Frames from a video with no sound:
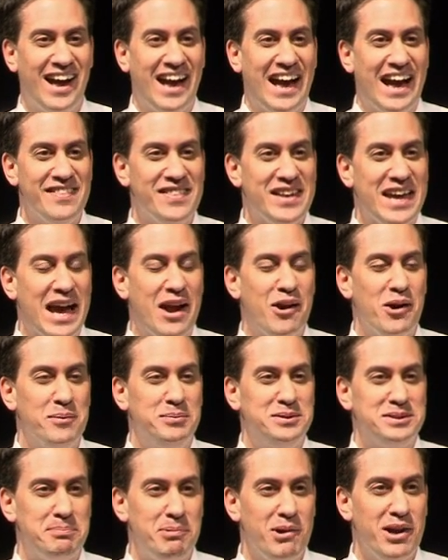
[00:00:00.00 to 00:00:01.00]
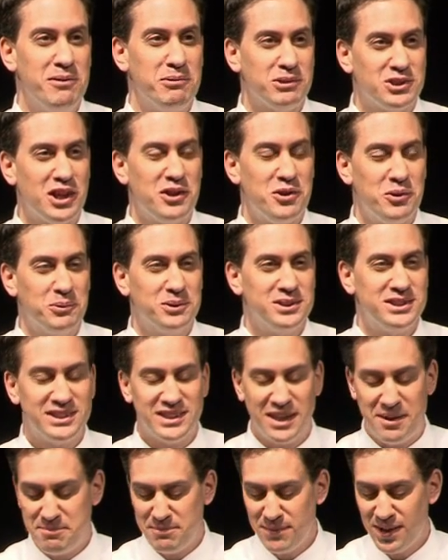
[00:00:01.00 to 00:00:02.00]
and the Arab Spring, which I thought was
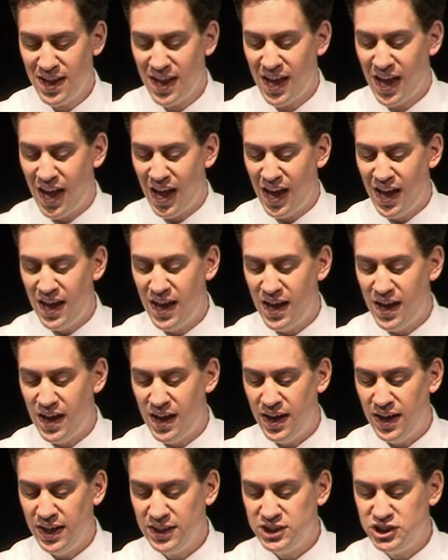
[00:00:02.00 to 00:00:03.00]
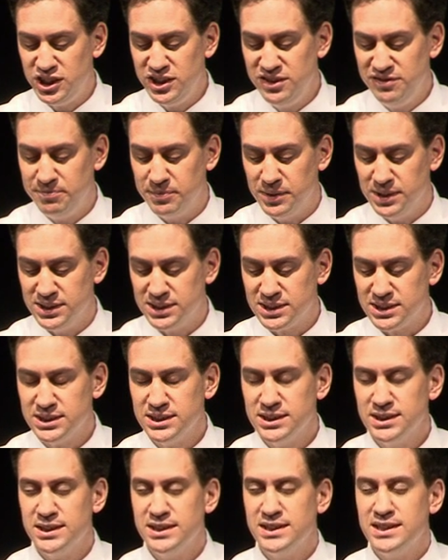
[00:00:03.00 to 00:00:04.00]
some achievement.
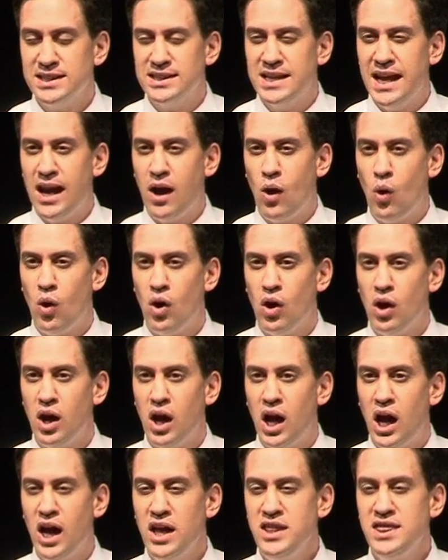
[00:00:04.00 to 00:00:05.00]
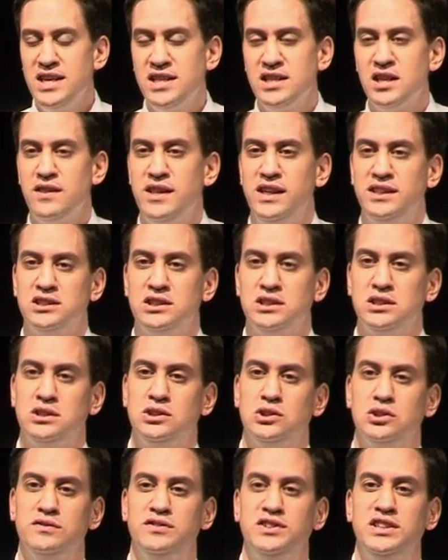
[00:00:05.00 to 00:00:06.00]
Now, I think that there's a
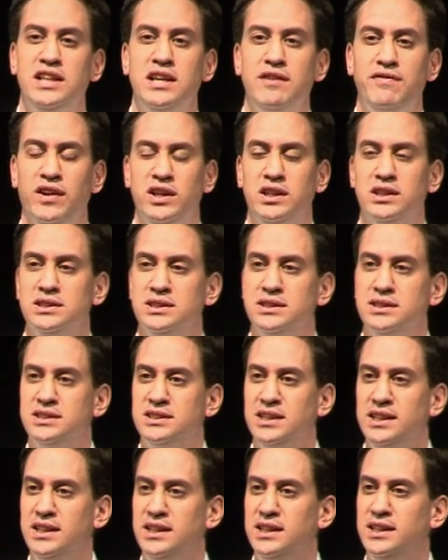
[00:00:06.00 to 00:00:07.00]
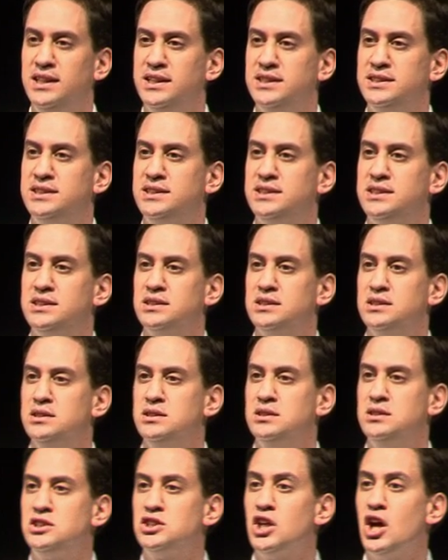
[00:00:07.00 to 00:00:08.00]
sort of significance in this
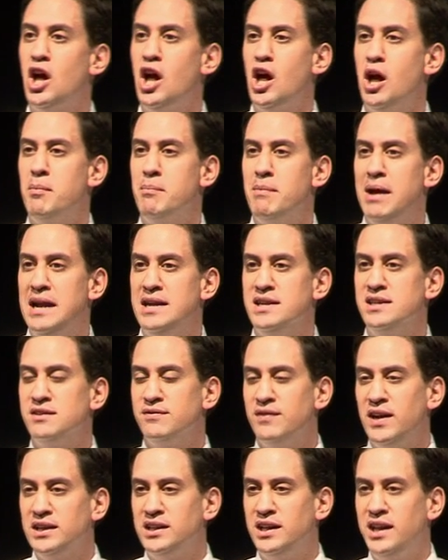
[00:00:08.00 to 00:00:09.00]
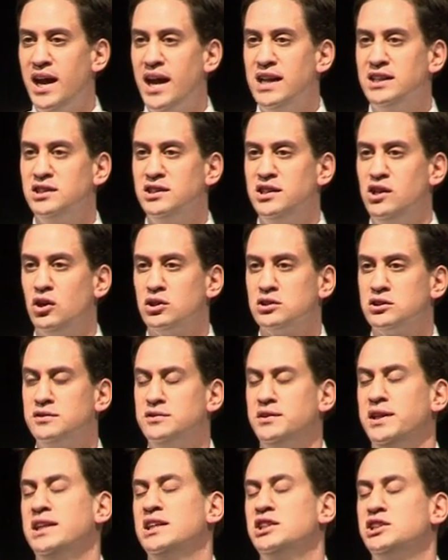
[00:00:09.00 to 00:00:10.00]
term and the fact that it entered the
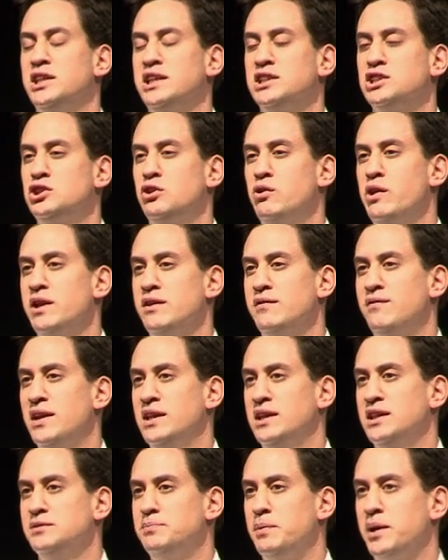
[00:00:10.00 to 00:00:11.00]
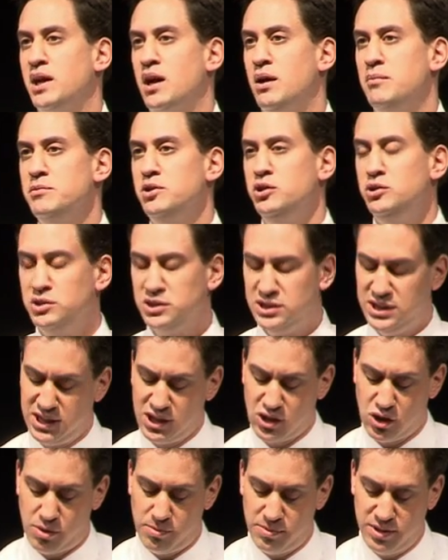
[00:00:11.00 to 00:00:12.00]
Oxford English Dictionary and the fact that it's become used in
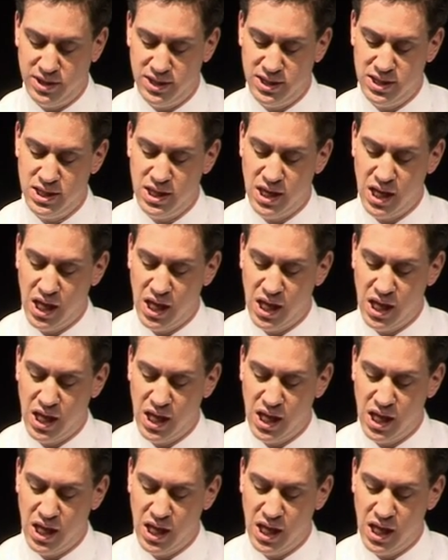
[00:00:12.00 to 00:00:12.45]
common